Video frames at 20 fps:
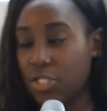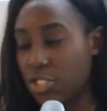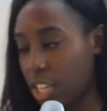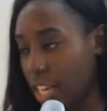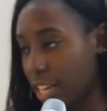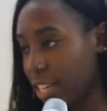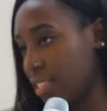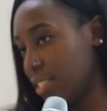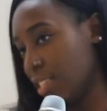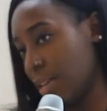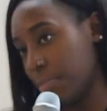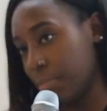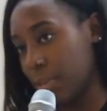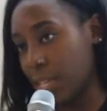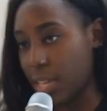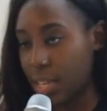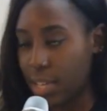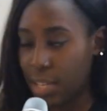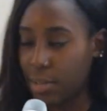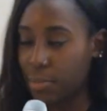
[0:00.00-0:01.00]

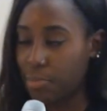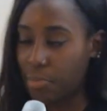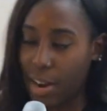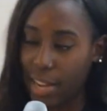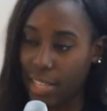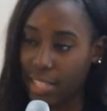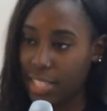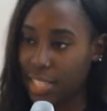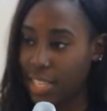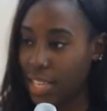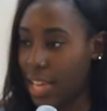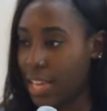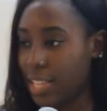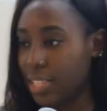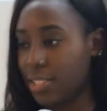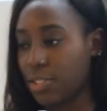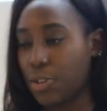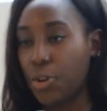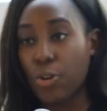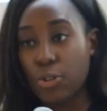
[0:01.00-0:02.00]
GeoAssembly,
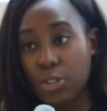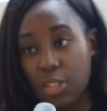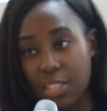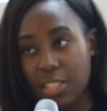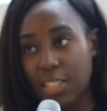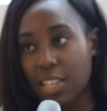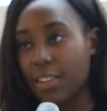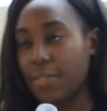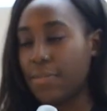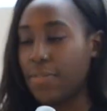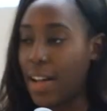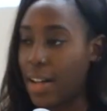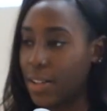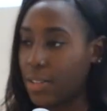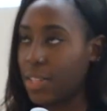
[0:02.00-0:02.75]
ICS, coders and